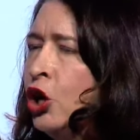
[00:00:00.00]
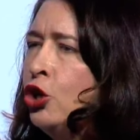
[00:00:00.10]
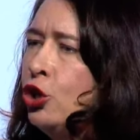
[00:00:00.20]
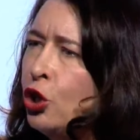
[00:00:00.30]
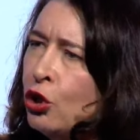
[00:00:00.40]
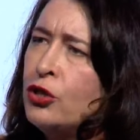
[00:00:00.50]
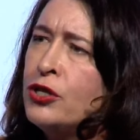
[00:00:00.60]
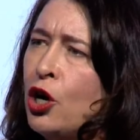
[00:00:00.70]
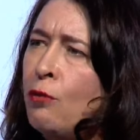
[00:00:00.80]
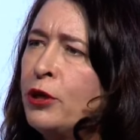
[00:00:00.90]
you lose
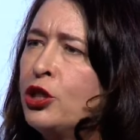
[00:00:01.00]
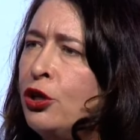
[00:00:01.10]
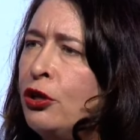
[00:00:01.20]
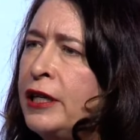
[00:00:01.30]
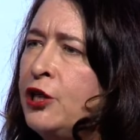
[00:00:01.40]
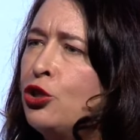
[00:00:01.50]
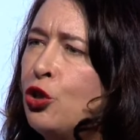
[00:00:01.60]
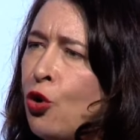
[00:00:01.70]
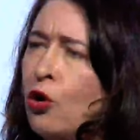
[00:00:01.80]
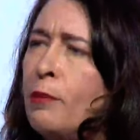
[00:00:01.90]
the opportunity to
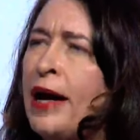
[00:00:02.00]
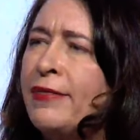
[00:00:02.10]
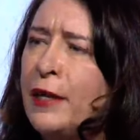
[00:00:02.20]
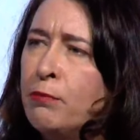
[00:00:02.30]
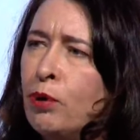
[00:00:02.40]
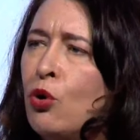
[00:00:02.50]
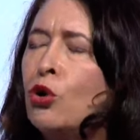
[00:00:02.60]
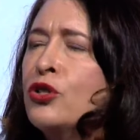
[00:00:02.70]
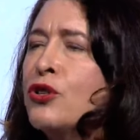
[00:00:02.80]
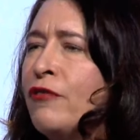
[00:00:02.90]
talk about the
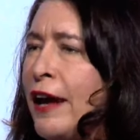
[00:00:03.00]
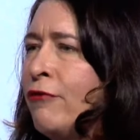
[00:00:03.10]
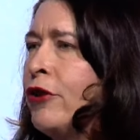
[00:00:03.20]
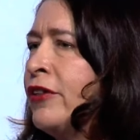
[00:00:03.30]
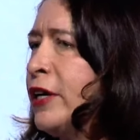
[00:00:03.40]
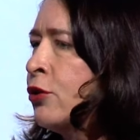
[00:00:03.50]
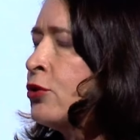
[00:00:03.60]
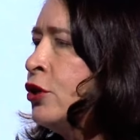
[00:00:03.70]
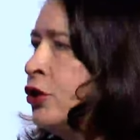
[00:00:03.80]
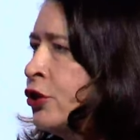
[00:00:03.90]
importance of everything
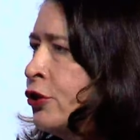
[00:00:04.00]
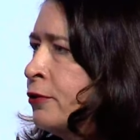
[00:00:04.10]
else you do.